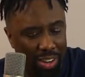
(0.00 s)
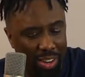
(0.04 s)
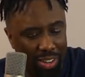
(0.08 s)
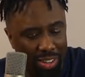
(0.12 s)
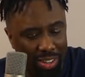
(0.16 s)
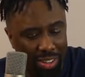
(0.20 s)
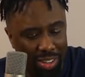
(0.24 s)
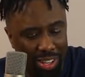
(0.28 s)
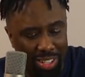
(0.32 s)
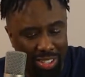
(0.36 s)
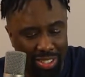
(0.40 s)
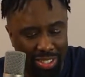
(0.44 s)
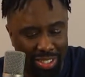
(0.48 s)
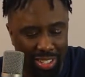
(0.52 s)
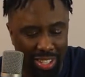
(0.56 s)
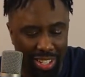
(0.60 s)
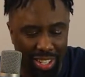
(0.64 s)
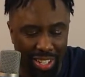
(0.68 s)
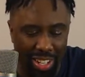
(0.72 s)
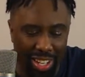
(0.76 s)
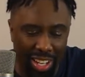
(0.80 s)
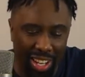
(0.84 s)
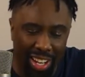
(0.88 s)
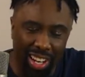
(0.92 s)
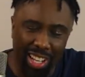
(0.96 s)
Let's
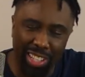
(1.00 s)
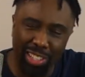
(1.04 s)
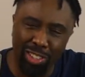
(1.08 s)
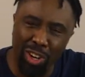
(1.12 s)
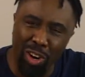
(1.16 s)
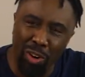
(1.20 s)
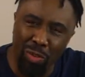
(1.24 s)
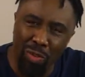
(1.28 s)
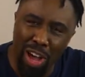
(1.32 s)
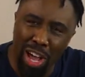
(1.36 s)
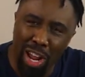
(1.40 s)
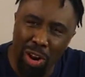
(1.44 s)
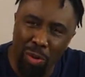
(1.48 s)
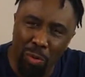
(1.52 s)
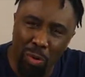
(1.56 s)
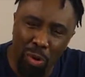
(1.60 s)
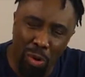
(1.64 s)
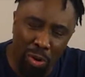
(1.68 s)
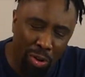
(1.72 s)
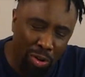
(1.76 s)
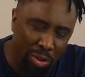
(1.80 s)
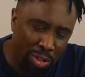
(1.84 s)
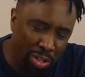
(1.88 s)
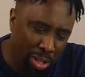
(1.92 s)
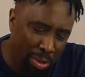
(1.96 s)
go around the
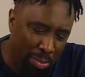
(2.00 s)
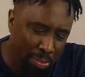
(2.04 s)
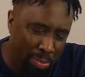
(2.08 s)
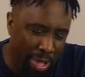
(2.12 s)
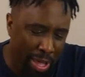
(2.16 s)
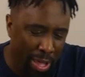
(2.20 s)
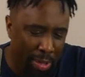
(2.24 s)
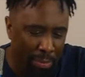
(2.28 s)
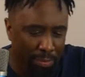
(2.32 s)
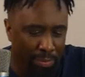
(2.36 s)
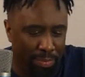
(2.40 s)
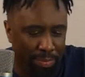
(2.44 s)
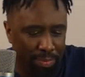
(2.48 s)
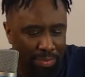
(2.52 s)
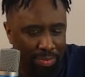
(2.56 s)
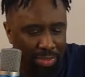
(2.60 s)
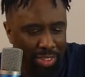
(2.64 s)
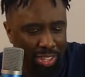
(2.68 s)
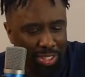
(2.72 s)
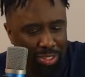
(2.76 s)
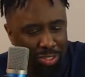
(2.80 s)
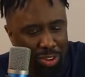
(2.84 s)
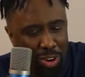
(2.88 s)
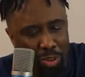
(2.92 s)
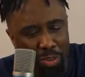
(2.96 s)
world a little bit.
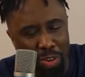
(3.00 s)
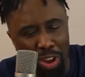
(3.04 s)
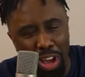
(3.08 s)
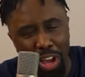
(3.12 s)
Let's go